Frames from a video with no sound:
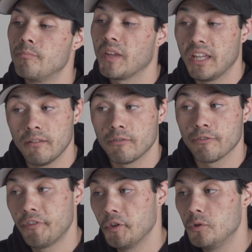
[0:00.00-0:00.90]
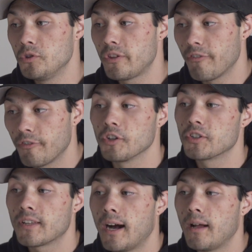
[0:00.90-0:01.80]
he refused the
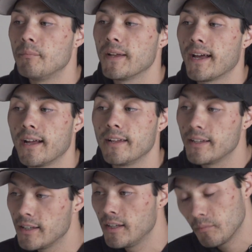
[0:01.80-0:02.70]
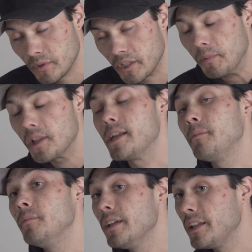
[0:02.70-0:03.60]
first time, but I manipulated
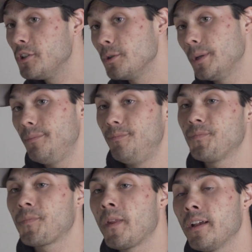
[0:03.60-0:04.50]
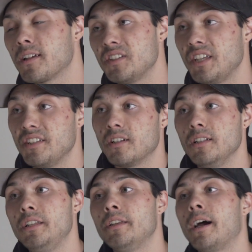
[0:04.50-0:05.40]
him into it because he's clean